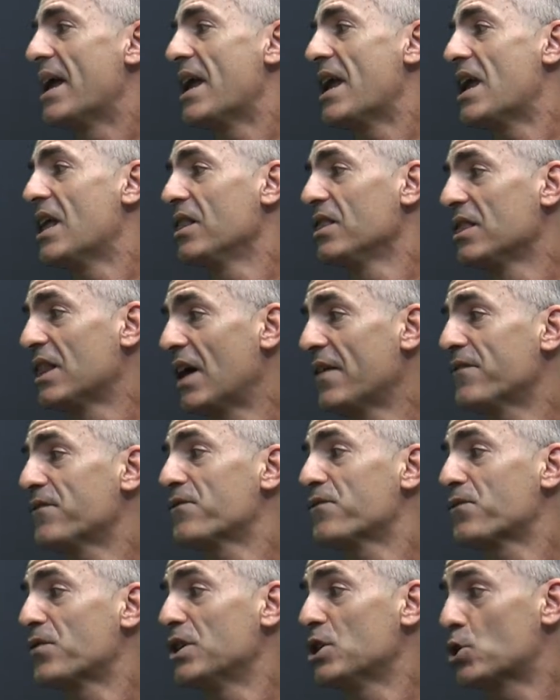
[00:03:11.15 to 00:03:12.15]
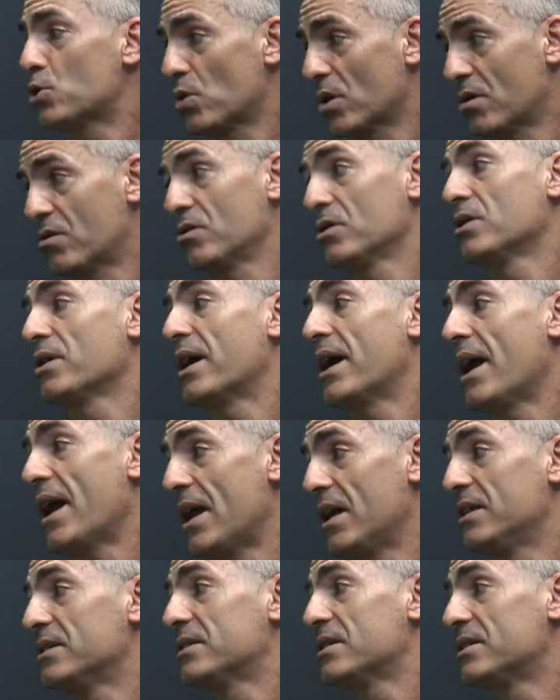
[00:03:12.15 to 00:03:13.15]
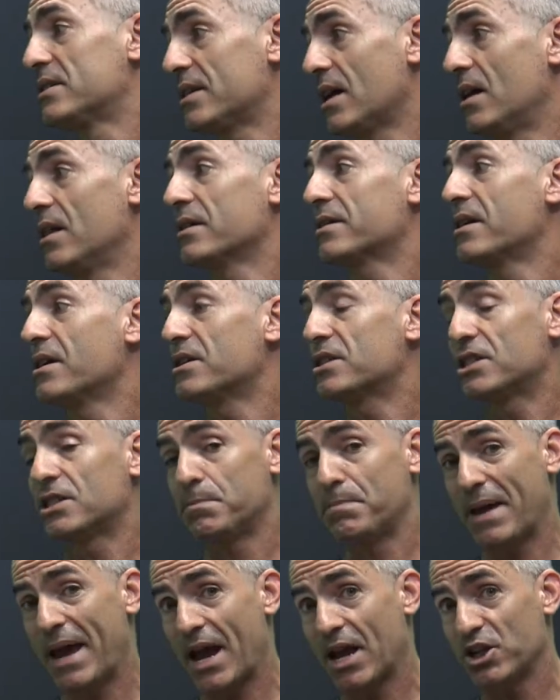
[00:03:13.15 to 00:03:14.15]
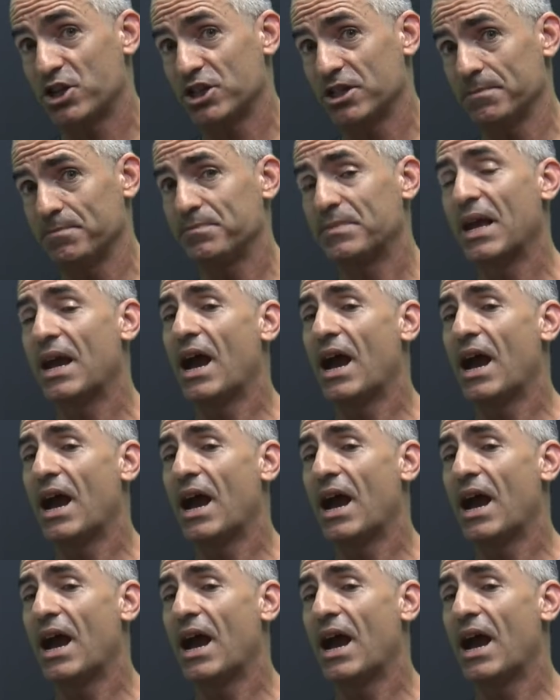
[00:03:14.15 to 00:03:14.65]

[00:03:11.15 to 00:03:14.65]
in left ventricular end systolic expansion.